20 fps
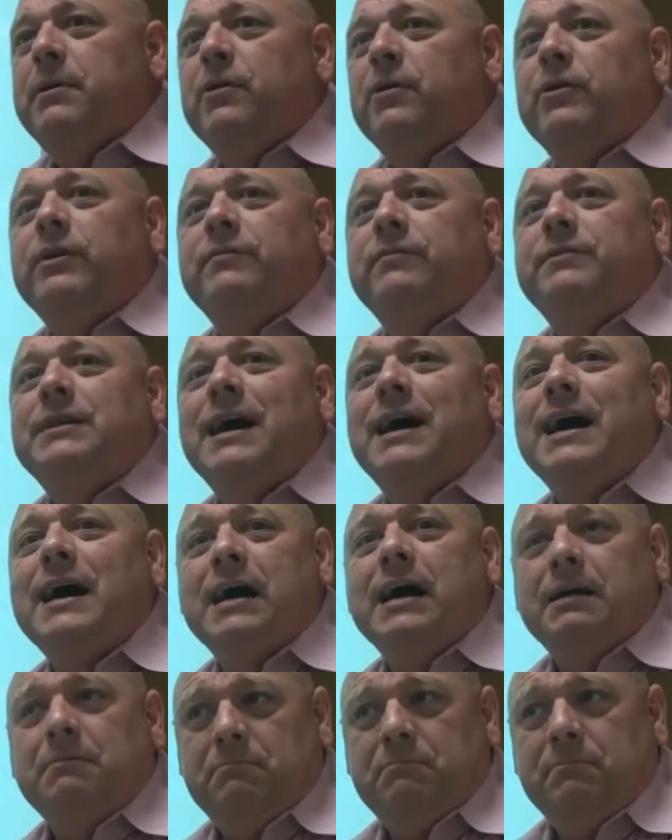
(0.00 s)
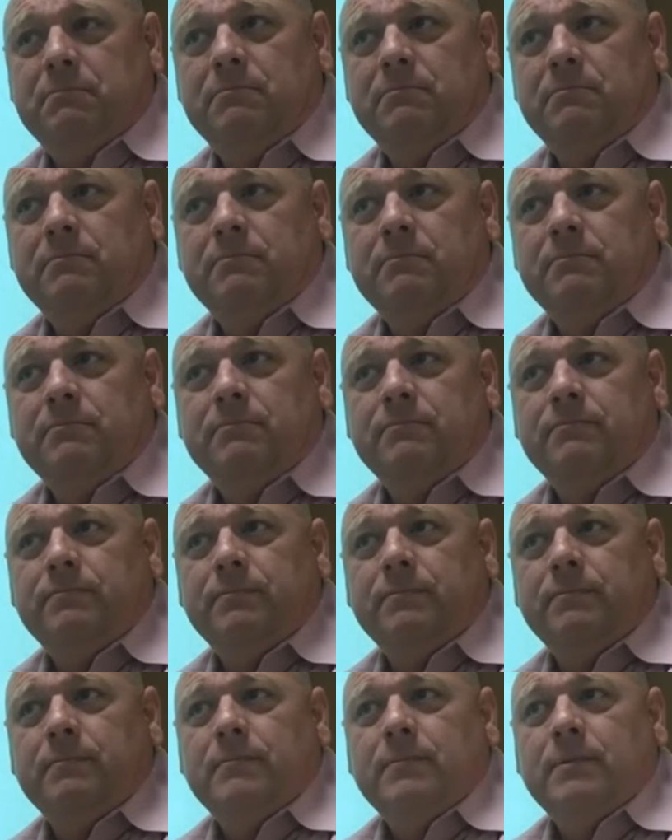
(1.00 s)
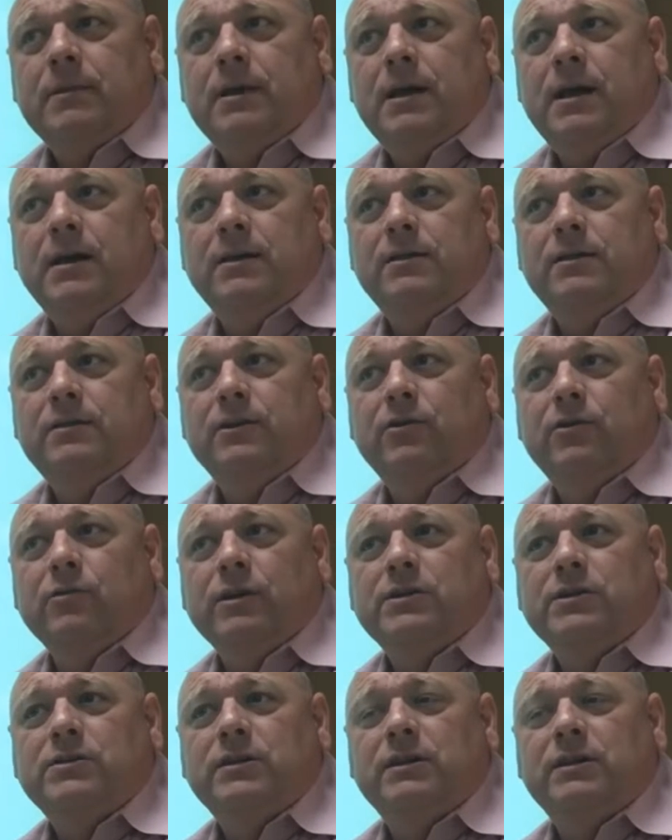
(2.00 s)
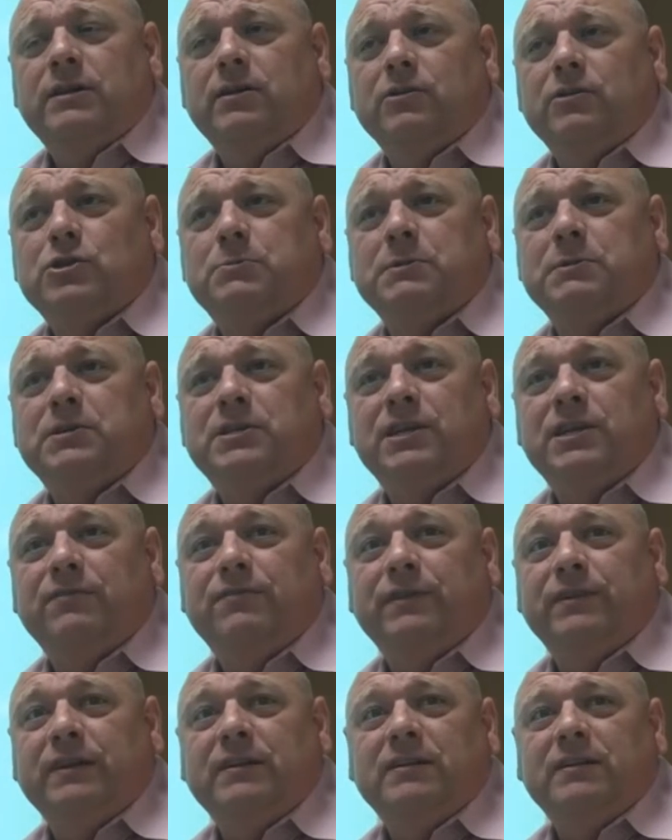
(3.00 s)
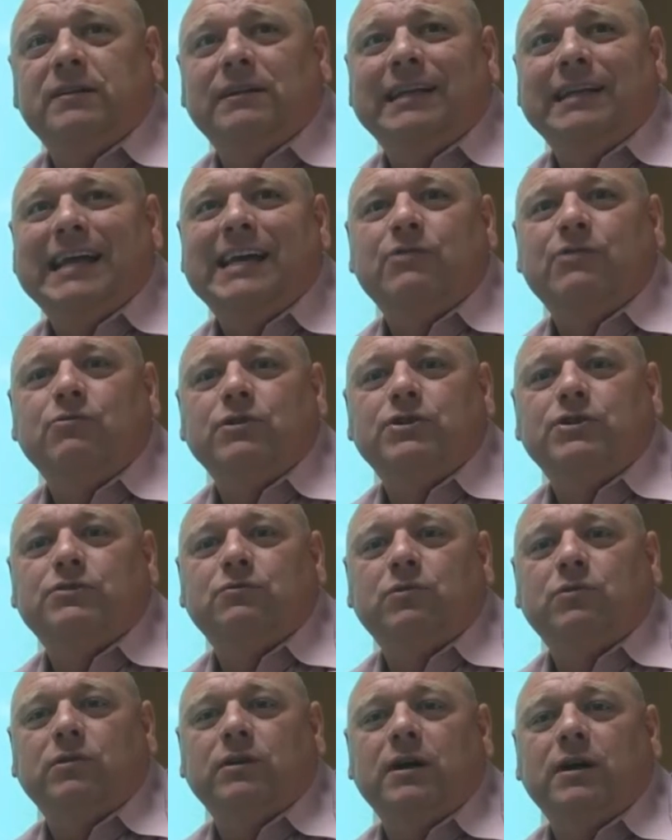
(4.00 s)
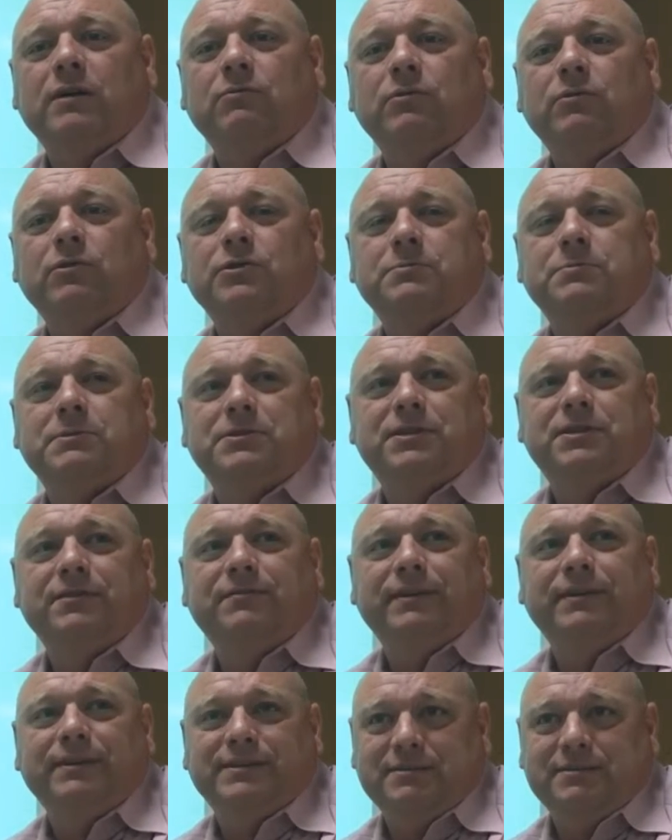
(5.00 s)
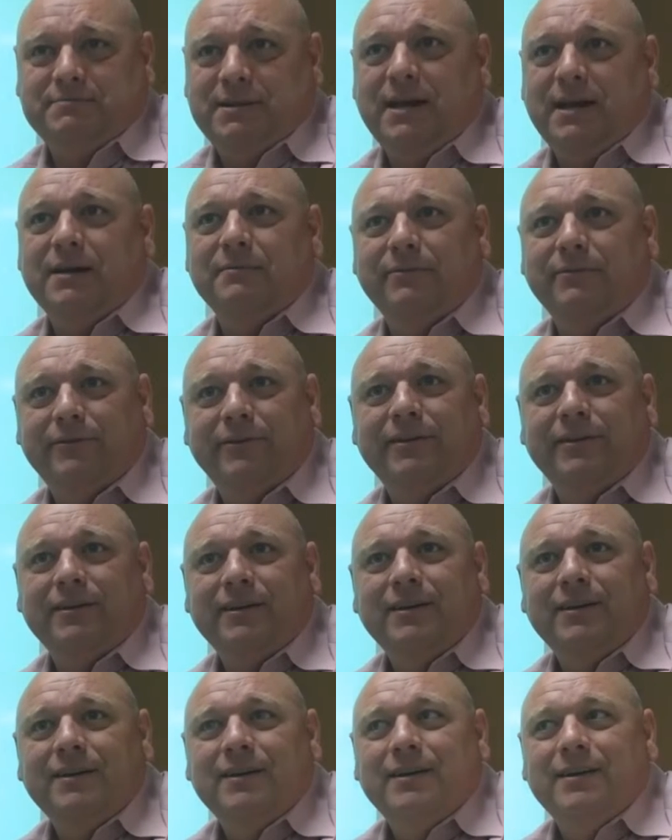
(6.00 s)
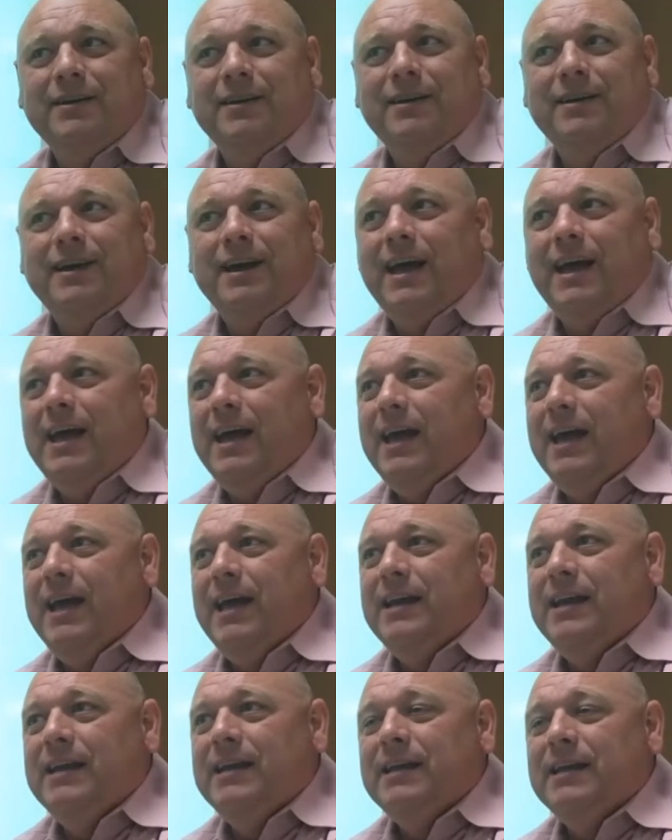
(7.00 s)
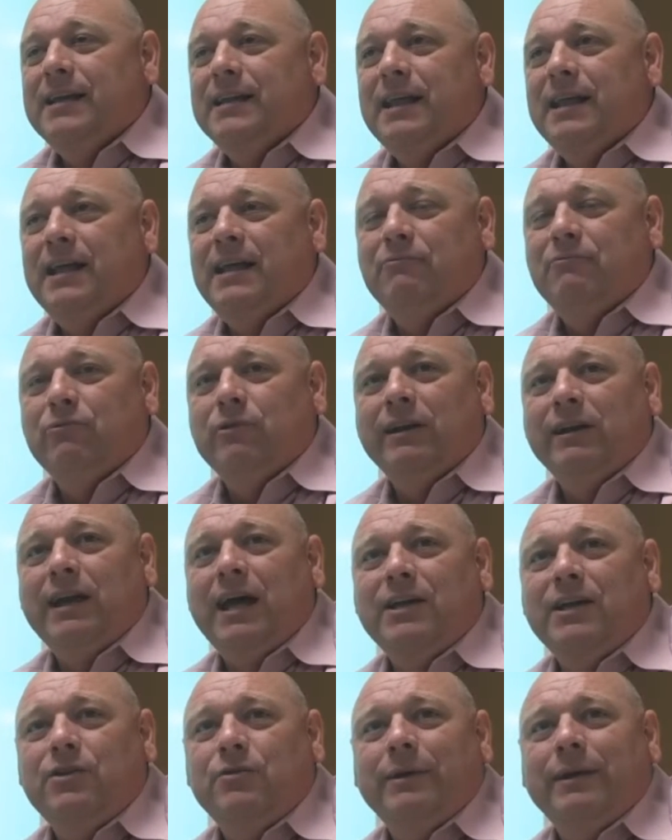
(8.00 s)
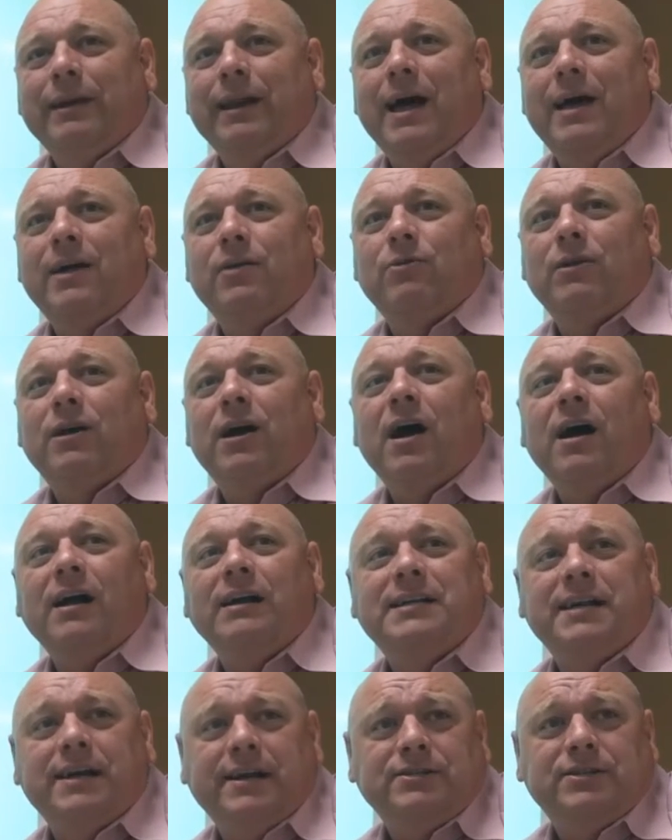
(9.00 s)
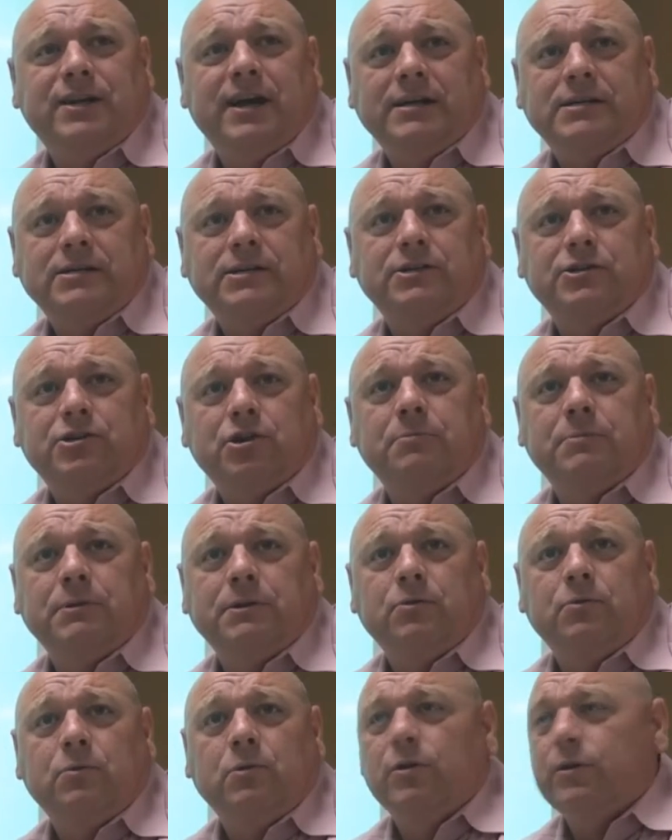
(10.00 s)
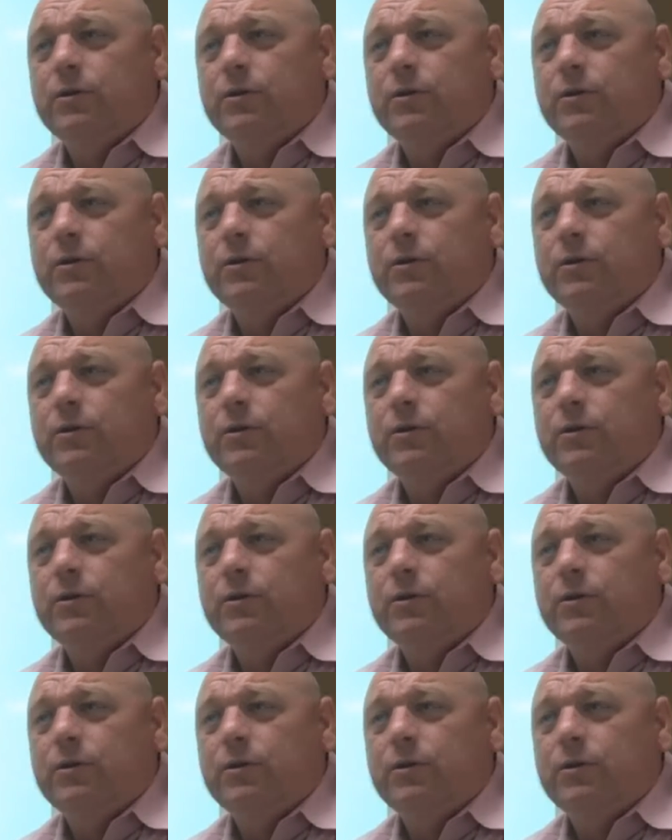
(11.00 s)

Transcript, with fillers: a period of time. Okay, the Greeks in their specific language were not real specific sometimes. And they rely, you relied on context to actually interpret the